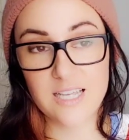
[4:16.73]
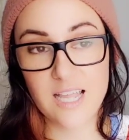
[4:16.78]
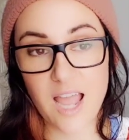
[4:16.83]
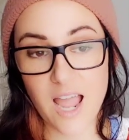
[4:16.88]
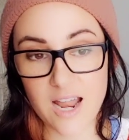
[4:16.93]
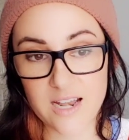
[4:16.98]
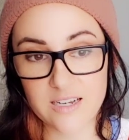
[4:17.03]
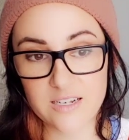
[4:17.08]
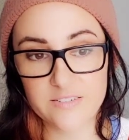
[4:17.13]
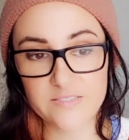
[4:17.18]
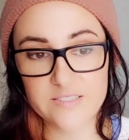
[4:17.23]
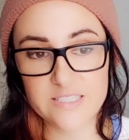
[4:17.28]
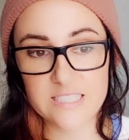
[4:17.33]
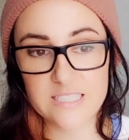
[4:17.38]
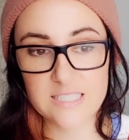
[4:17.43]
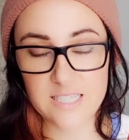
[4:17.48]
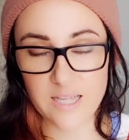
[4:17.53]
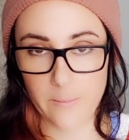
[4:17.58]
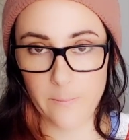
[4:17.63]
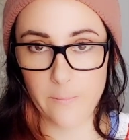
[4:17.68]
the end of
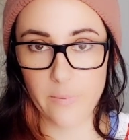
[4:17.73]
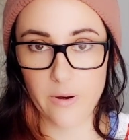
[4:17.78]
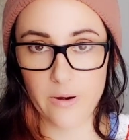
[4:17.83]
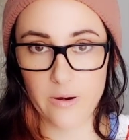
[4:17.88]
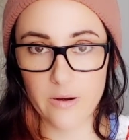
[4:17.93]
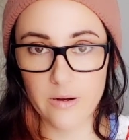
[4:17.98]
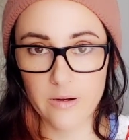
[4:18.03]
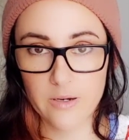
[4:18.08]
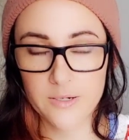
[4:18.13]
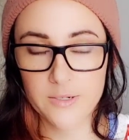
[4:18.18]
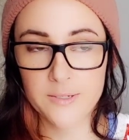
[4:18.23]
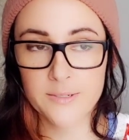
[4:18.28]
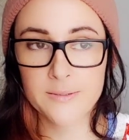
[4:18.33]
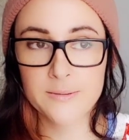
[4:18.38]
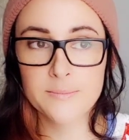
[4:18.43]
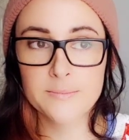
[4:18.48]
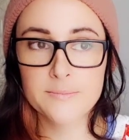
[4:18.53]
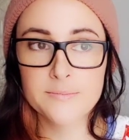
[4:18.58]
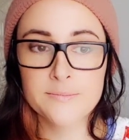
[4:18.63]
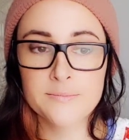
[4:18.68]
December
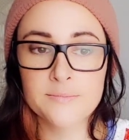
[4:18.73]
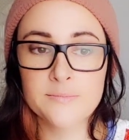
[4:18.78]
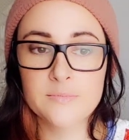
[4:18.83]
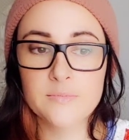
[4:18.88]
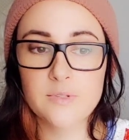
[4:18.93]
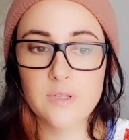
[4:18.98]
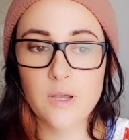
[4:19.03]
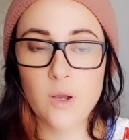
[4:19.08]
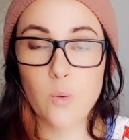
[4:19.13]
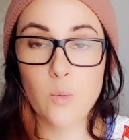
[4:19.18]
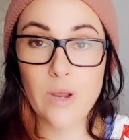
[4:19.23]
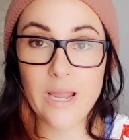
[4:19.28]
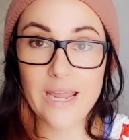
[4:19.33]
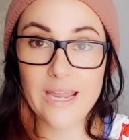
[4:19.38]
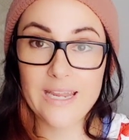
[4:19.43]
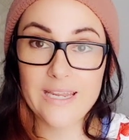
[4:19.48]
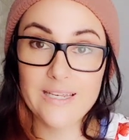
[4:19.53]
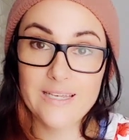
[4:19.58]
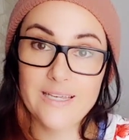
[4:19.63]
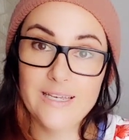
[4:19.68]

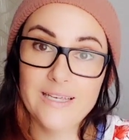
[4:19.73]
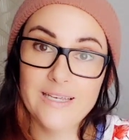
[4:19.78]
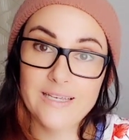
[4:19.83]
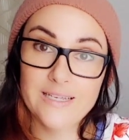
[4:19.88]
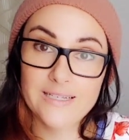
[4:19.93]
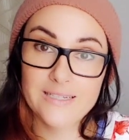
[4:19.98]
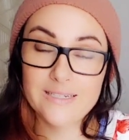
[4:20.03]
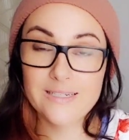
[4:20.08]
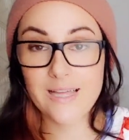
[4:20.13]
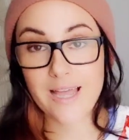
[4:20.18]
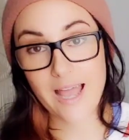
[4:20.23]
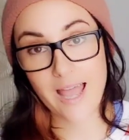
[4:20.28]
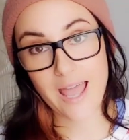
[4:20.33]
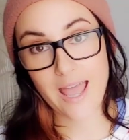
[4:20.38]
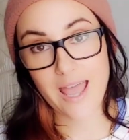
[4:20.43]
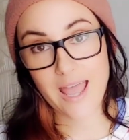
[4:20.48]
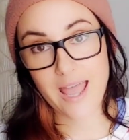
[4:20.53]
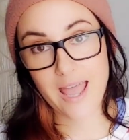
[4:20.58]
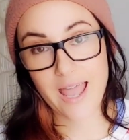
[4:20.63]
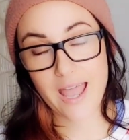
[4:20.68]
weighing in
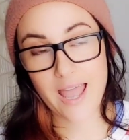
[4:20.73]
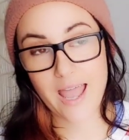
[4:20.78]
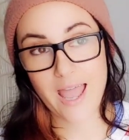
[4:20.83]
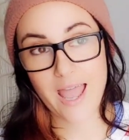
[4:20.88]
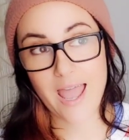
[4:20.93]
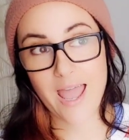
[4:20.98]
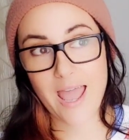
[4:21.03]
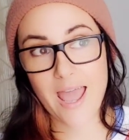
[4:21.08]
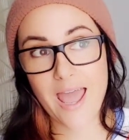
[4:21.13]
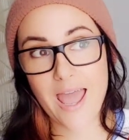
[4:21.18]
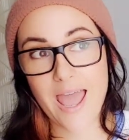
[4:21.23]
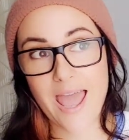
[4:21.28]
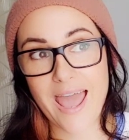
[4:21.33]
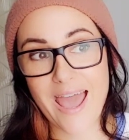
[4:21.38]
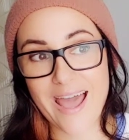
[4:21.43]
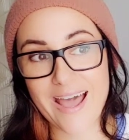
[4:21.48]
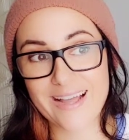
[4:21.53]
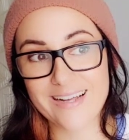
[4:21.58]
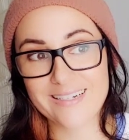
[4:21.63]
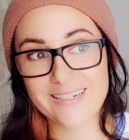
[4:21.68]

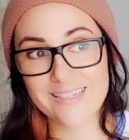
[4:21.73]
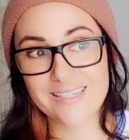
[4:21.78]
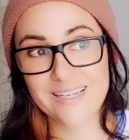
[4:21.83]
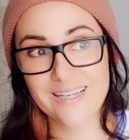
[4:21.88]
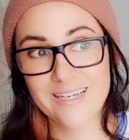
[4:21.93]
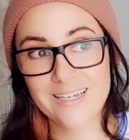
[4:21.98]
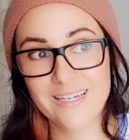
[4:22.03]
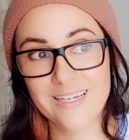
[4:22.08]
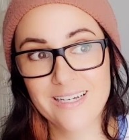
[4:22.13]
at,